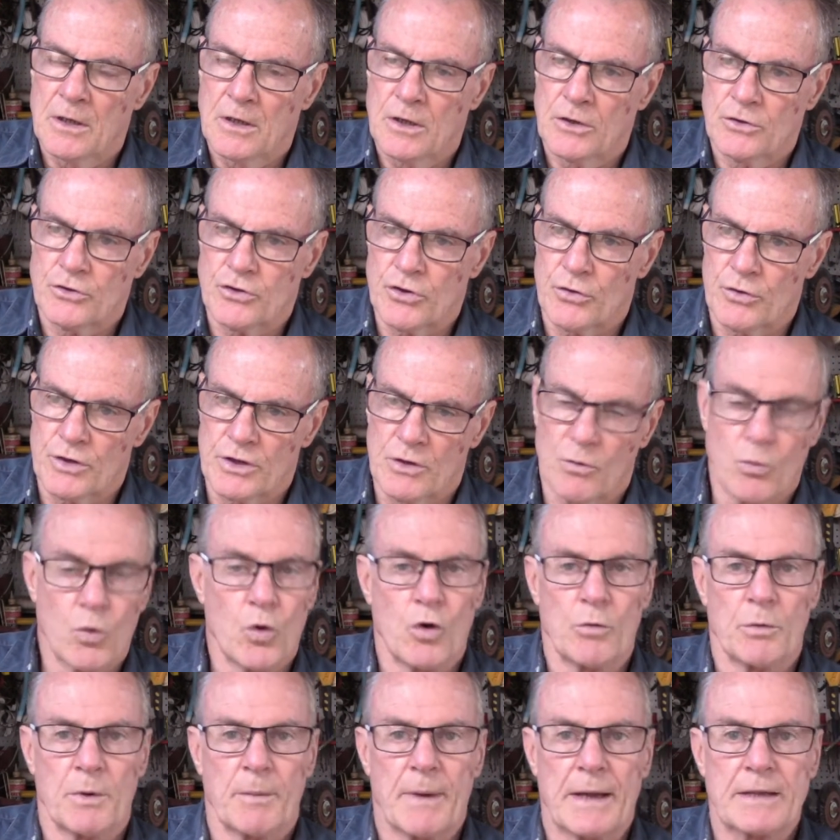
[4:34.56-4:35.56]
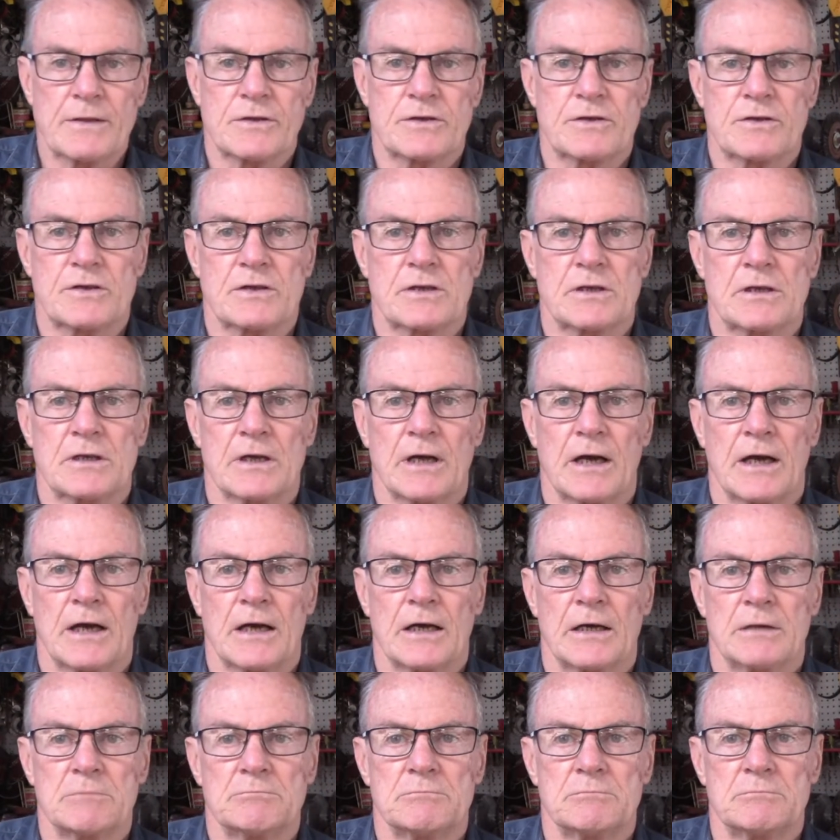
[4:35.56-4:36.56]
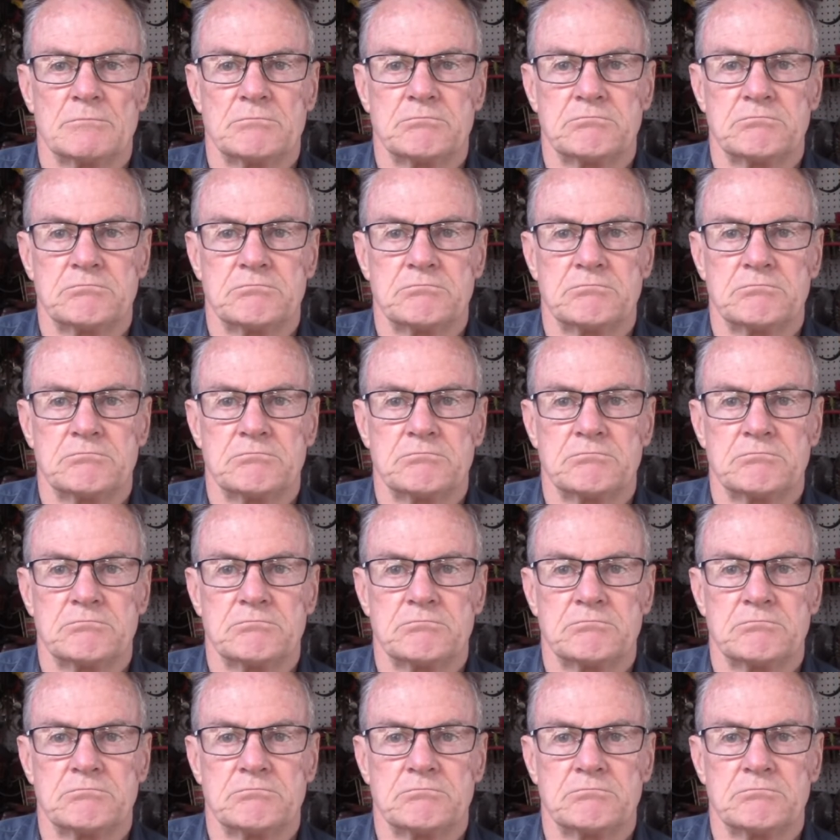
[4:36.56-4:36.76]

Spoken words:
during the warmer months I'd